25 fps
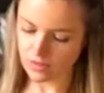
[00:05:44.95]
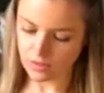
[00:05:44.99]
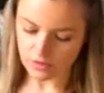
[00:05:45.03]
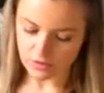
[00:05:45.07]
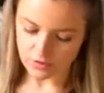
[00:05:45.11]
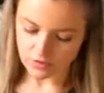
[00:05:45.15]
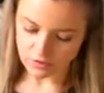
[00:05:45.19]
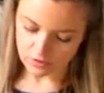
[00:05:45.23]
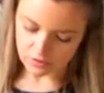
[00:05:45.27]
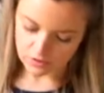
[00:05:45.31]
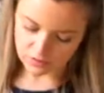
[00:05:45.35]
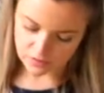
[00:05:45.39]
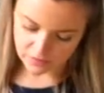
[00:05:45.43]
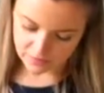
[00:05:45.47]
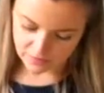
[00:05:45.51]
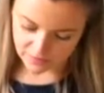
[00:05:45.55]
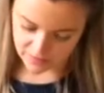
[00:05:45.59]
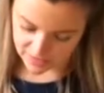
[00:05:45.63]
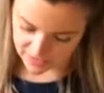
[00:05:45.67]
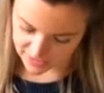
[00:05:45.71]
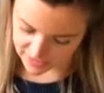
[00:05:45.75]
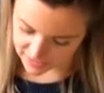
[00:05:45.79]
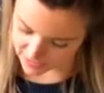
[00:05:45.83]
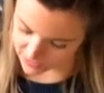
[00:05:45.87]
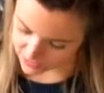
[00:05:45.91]
sort of
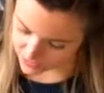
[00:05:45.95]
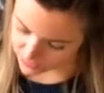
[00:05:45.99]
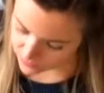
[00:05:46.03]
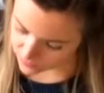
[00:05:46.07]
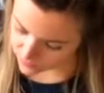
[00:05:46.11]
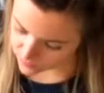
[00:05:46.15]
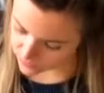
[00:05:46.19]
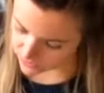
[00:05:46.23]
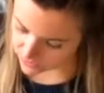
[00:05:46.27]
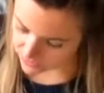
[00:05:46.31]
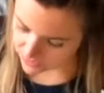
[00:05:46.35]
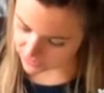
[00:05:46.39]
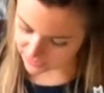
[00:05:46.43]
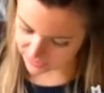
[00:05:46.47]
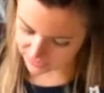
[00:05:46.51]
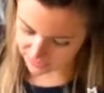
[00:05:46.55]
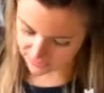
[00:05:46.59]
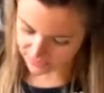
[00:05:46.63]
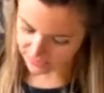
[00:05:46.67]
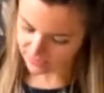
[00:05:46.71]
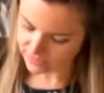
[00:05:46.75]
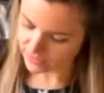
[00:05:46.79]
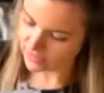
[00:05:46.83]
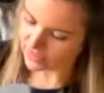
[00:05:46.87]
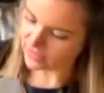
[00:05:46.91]
casual,
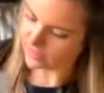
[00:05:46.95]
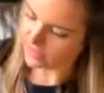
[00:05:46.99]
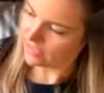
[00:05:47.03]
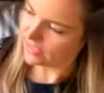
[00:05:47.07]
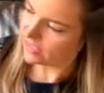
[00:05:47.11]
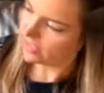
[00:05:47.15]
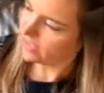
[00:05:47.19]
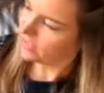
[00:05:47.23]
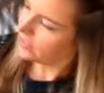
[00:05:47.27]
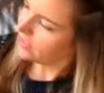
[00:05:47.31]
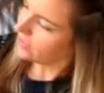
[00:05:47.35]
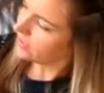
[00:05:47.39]
it's the